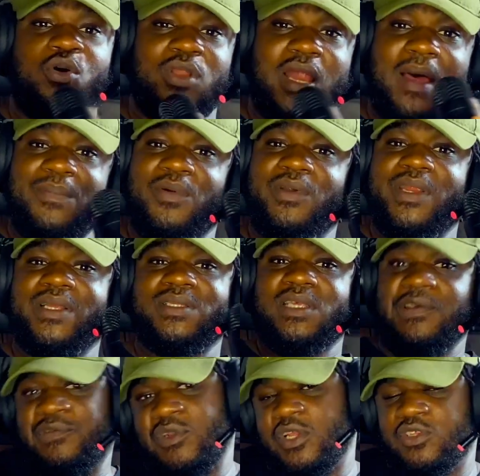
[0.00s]

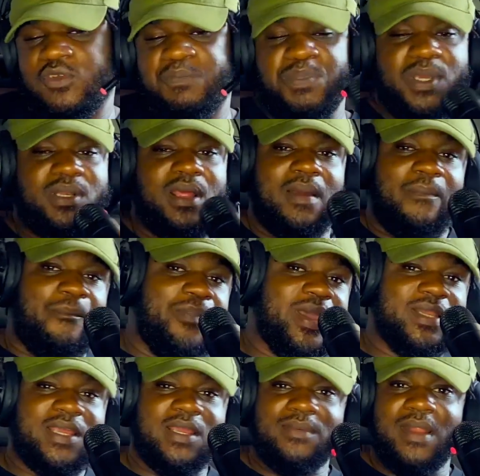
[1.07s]
Collaborate. If you need to
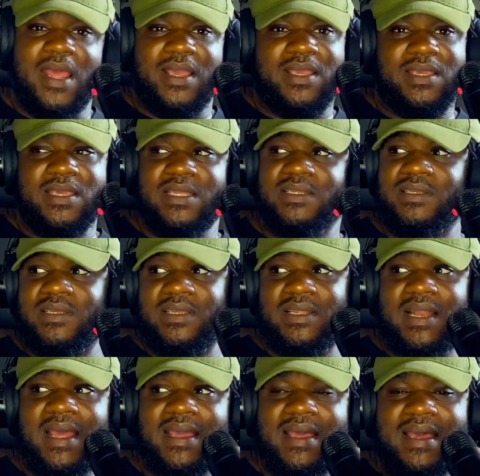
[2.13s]
pay them like in
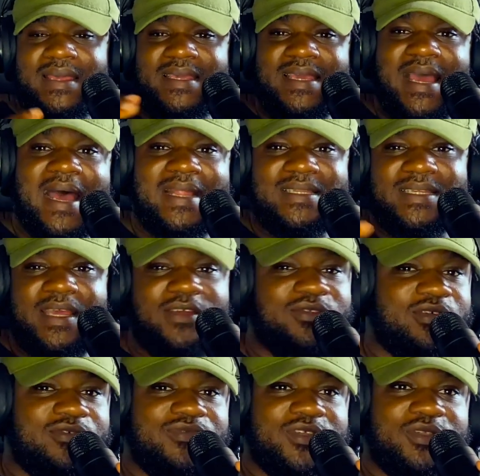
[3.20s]
like at the
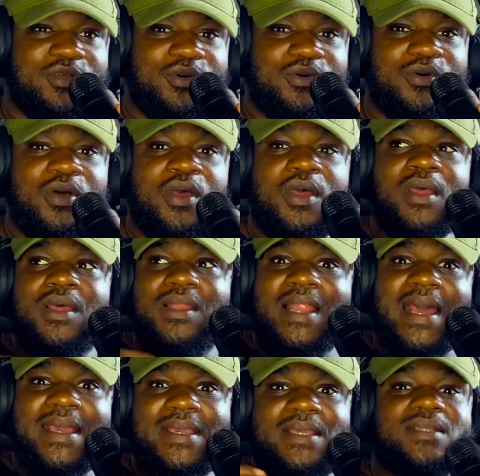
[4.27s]
end of it all,
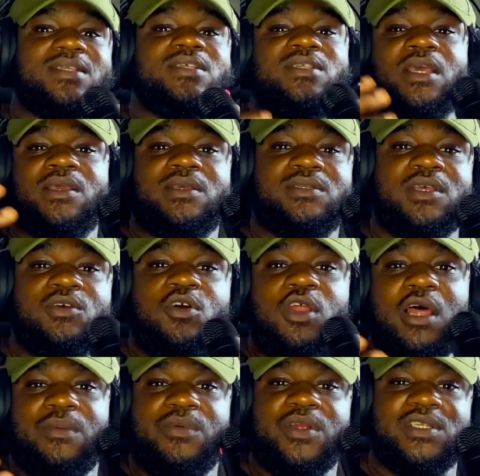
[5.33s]
like it is a
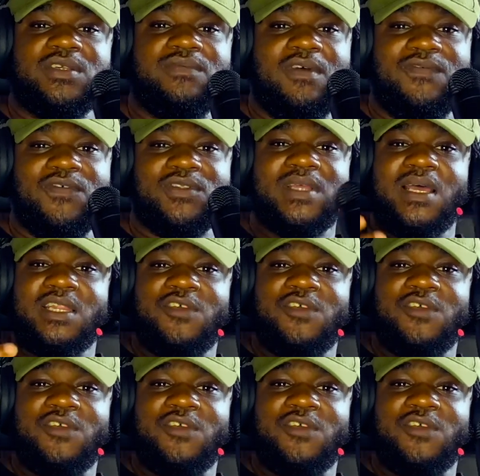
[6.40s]
collaborative effort.